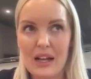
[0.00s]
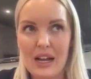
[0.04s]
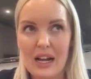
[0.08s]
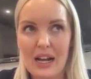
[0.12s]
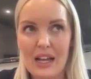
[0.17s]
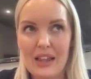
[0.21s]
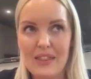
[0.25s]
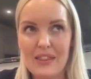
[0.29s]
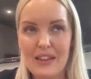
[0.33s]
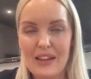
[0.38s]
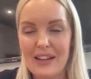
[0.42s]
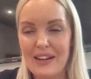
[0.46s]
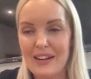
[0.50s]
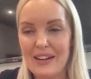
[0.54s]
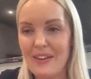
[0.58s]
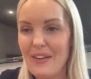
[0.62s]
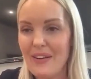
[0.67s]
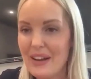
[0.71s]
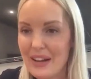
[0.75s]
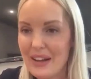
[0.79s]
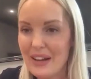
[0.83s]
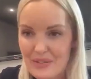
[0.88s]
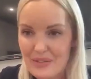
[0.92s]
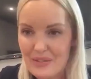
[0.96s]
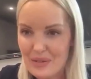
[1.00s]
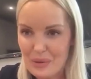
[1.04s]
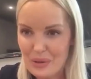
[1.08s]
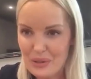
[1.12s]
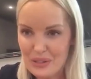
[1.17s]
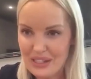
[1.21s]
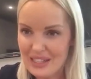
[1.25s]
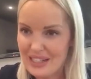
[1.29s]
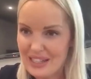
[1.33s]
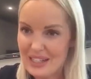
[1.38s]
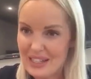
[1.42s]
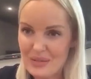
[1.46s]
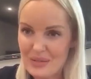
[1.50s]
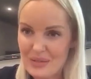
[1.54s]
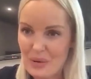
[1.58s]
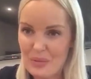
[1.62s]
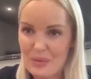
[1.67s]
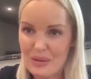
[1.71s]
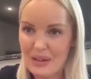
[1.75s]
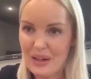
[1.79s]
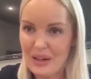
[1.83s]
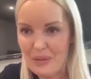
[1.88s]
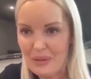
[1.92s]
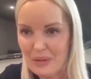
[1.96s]
And then, like everybody is
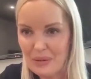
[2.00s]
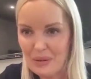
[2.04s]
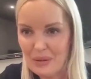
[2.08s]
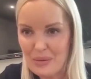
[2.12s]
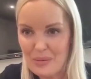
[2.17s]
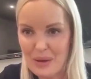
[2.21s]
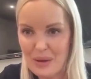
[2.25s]
probably going on